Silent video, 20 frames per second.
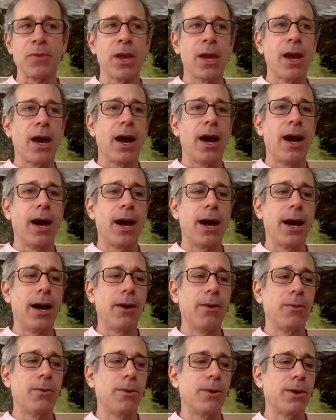
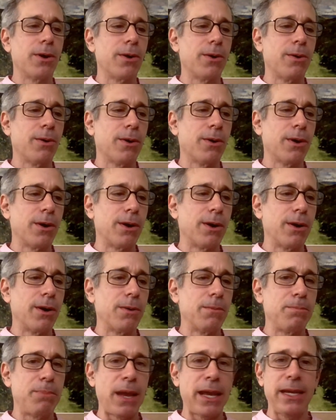or
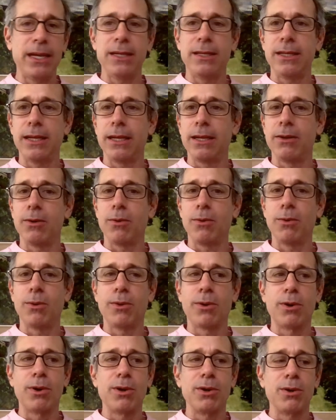painting,
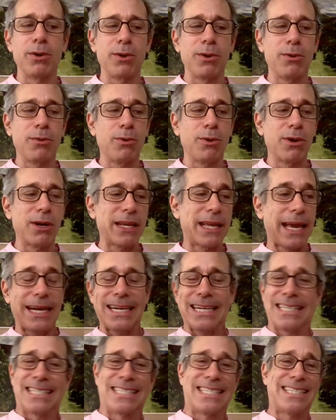or
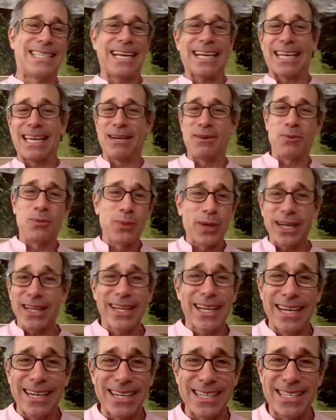getting a stick and
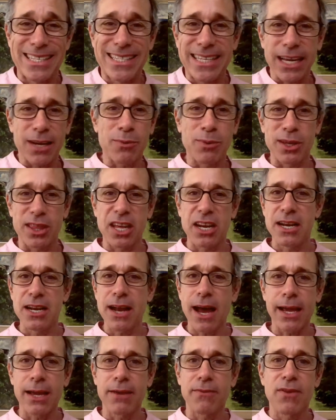whittling a stick with a
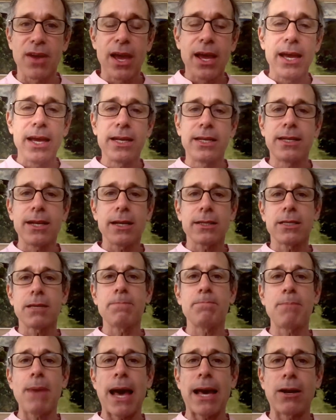knife. It doesn't
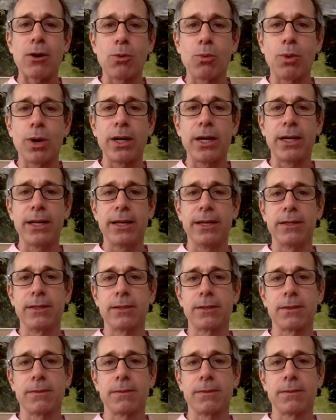matter what it is.